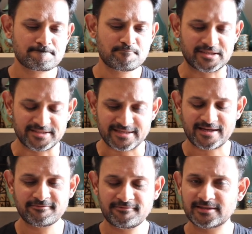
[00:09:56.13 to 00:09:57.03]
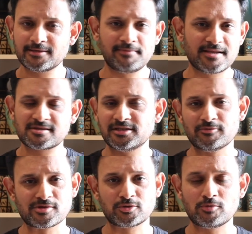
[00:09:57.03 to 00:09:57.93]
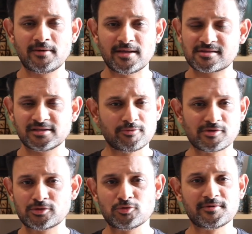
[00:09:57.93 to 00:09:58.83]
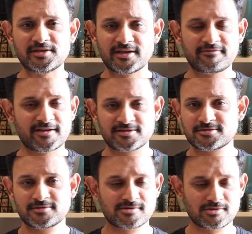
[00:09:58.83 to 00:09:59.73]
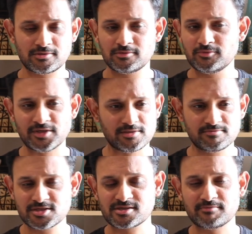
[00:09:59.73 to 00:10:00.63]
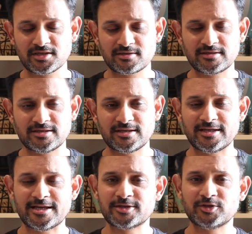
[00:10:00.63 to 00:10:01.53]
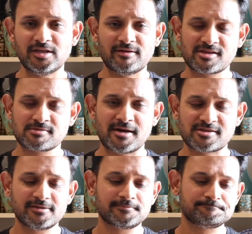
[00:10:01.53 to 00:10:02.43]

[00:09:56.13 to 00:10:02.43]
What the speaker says: But then I felt the pulse and there was no pulse and there was no breathing effect. So we just immediately hit the arrest buzzer.